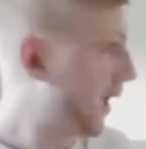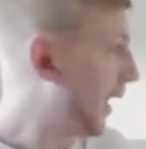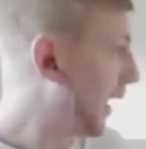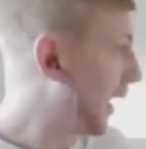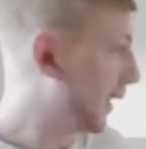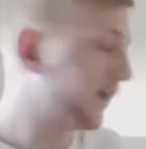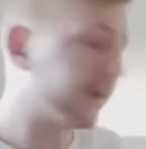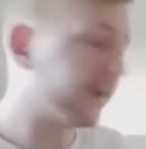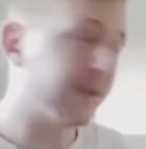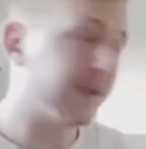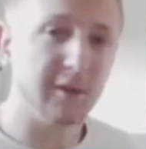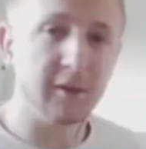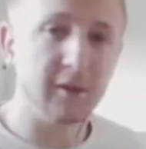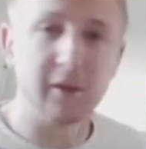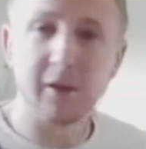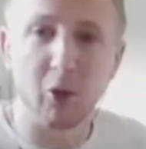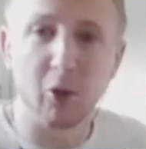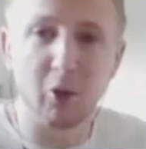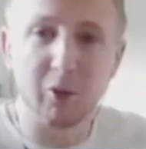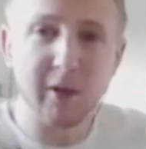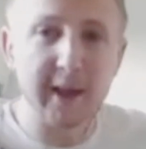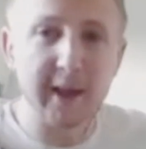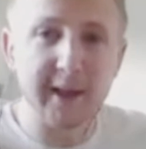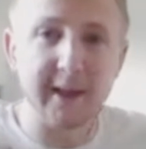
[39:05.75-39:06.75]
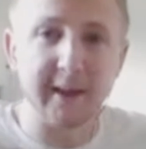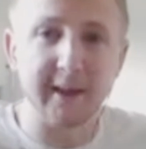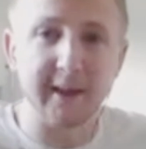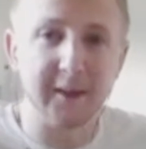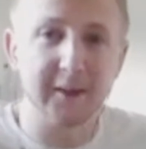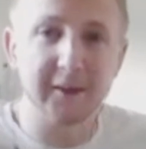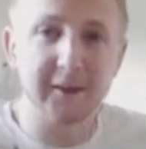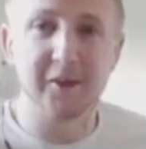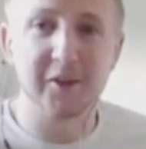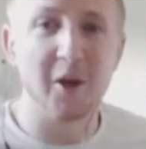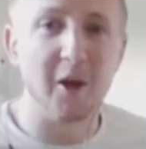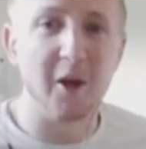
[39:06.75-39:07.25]
And already
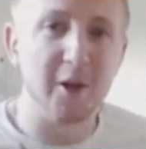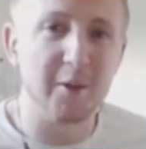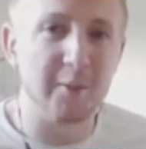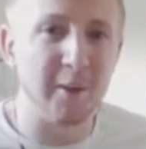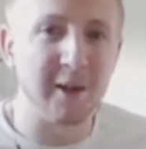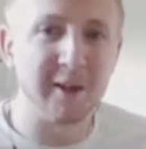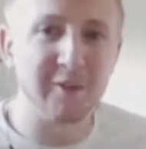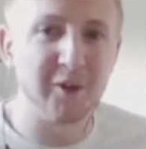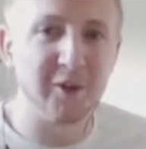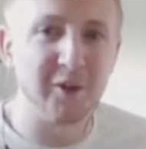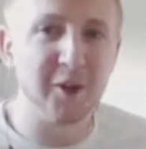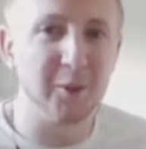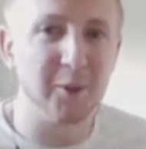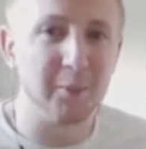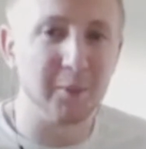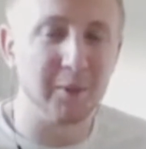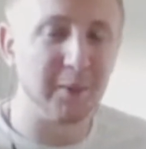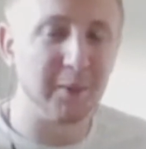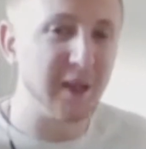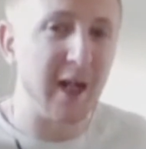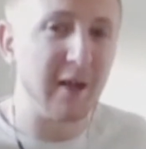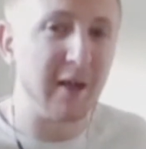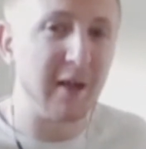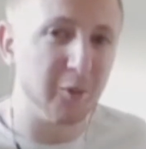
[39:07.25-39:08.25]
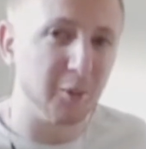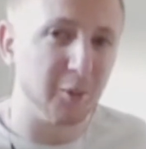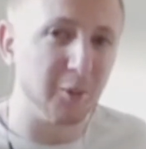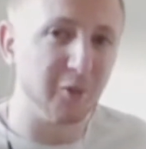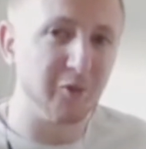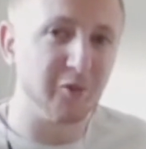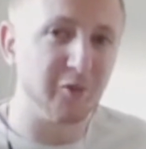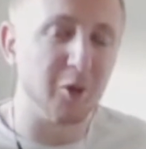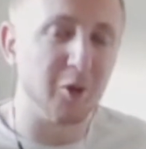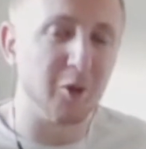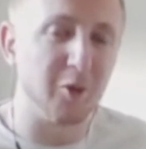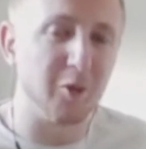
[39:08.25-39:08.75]
it's not in my room. I'm terrible
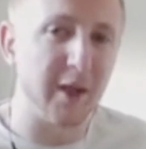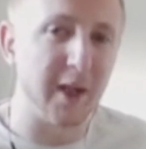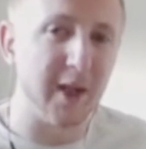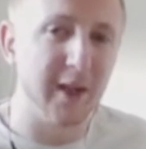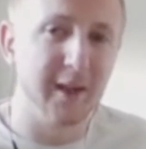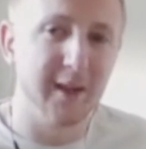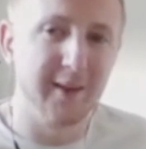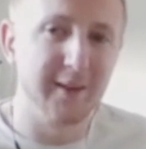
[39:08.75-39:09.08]
for it.